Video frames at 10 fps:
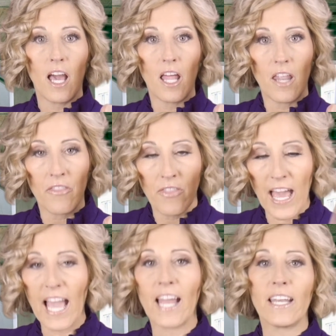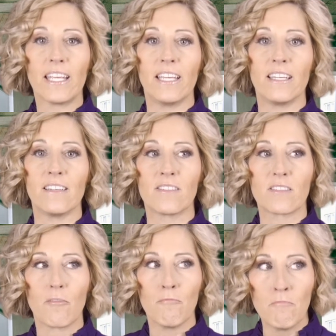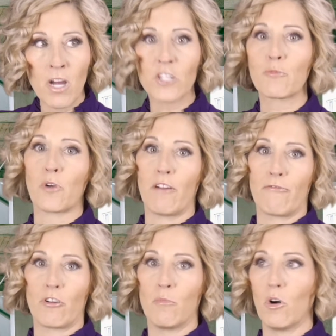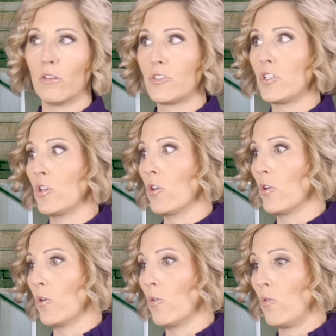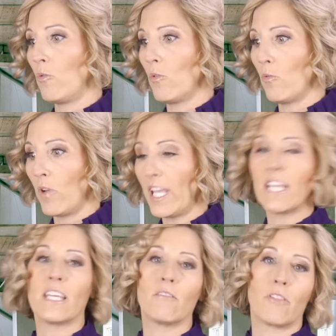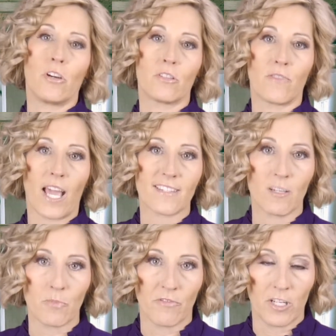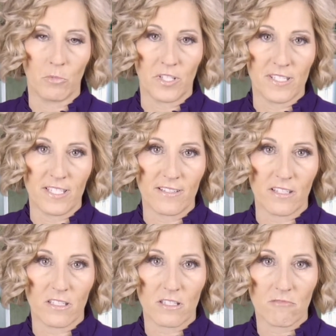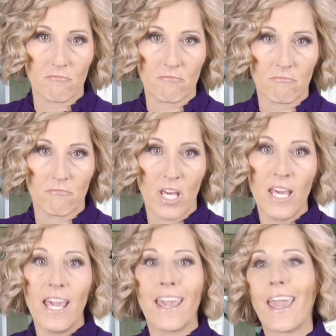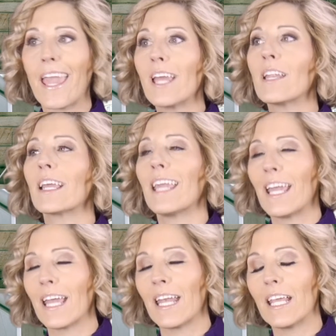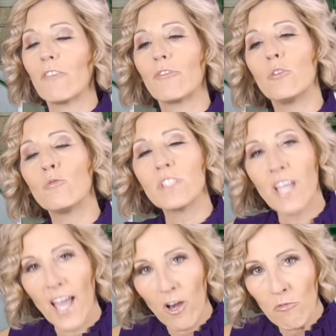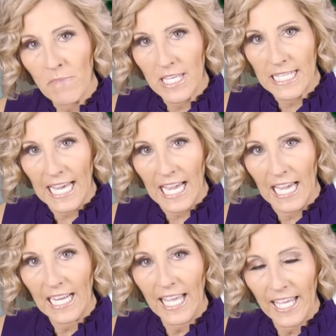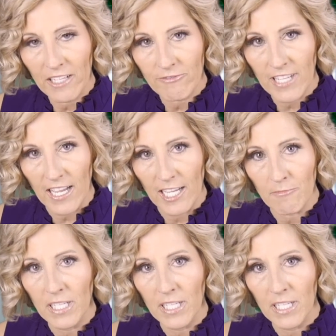that is much preferable to any of those vaccine preventable diseases. And again, if you tell me that ahead of time,